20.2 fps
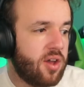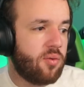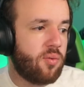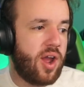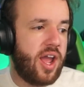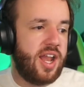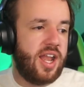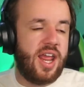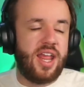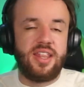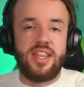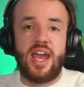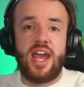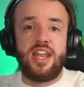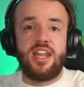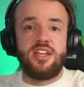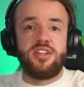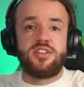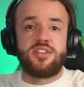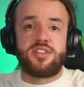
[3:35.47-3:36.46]
Right? And that
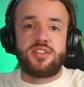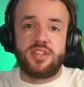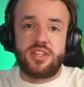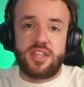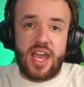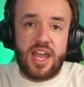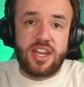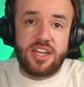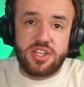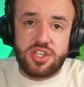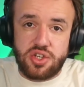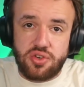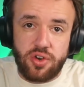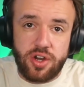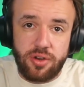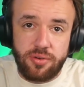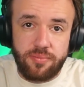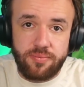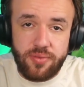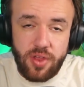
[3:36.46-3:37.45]
is
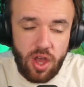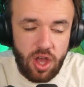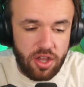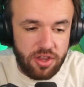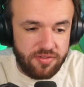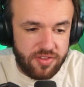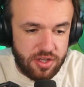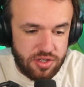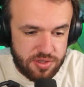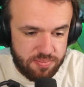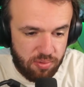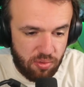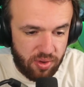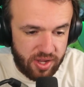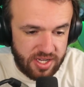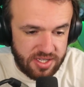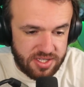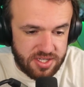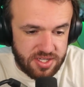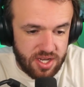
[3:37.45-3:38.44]
true. All of those
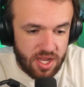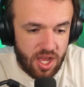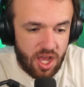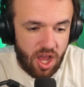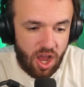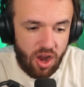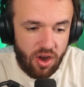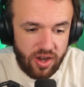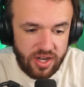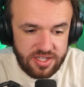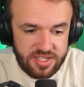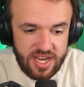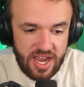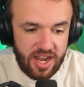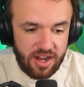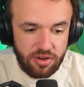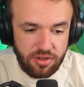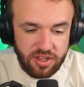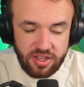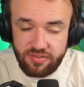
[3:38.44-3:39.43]
points are
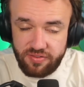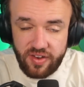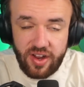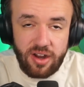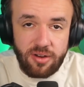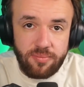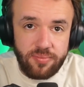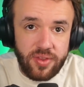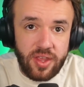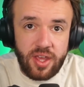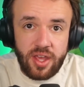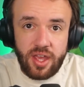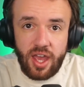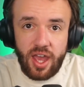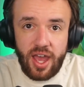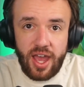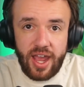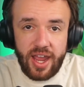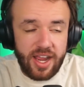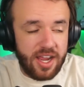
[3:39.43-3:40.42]
entirely fair.
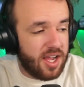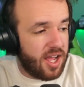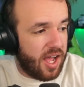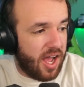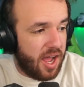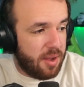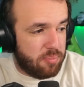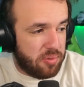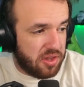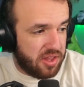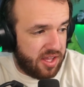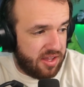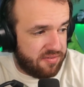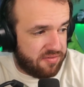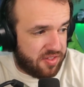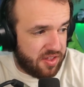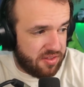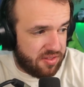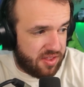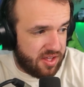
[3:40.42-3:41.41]
I believe
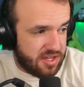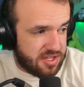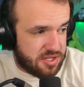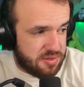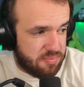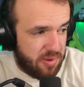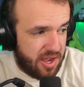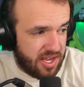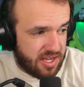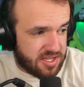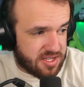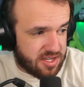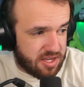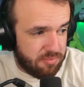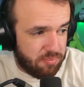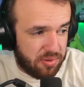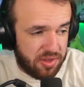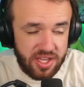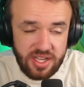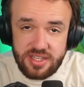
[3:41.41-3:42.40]
that this makes
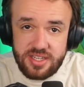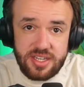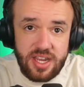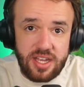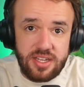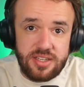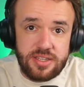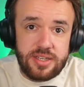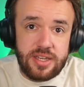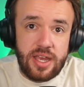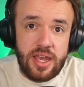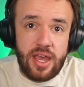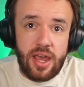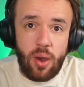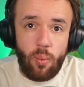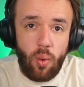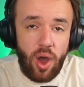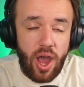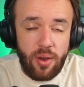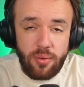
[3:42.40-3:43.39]
complete sense.
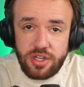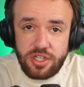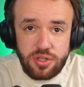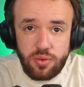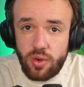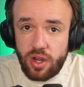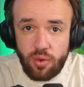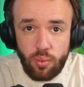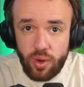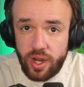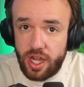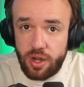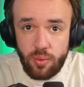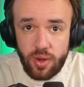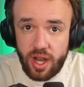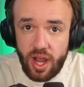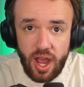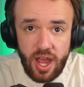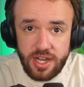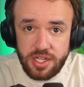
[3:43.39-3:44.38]
Why would you agree to a
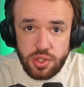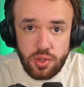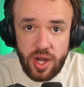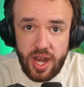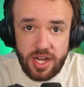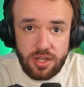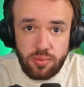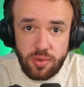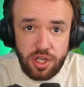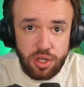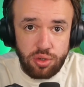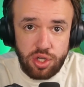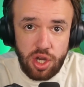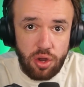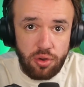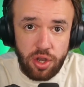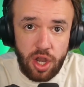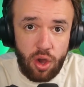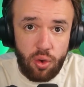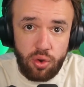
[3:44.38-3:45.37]
contract when you
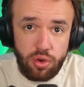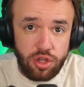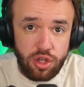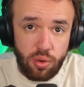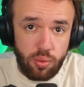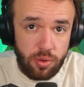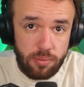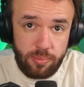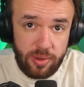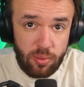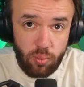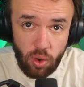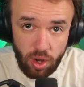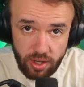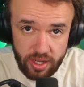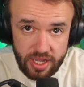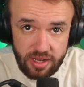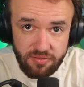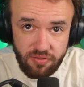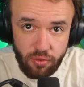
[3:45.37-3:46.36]
don't know who you would be
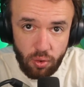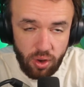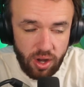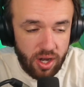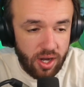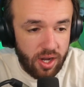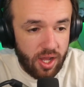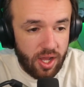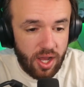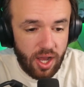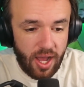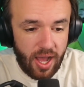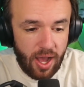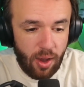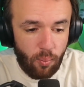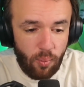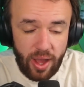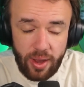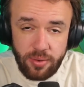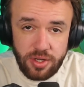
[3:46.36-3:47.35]
working for?
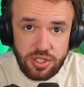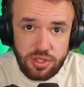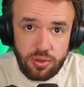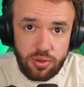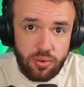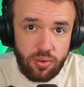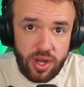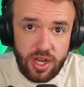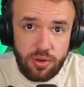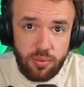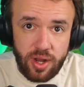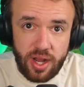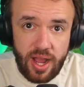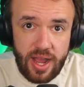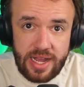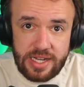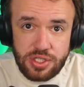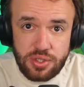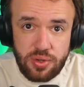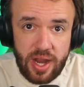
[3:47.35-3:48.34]
Why would you agree to a
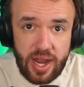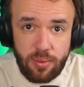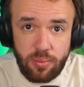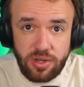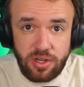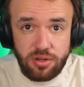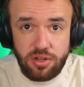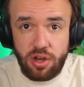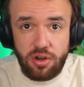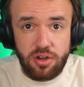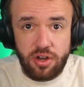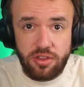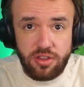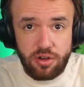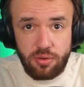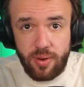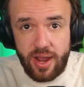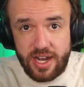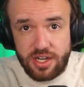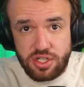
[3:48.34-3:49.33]
contract when you don't know the
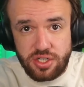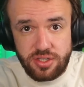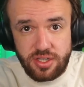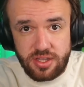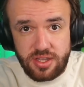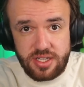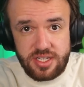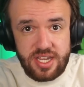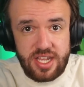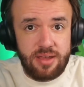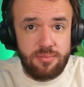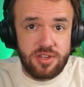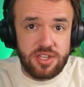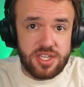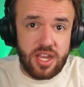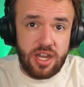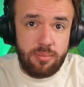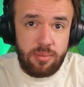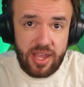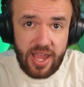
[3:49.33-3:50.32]
direction that the team is
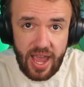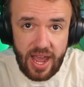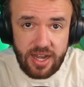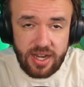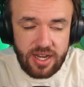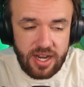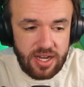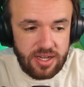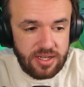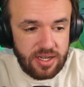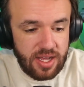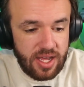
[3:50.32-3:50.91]
going to be headed in?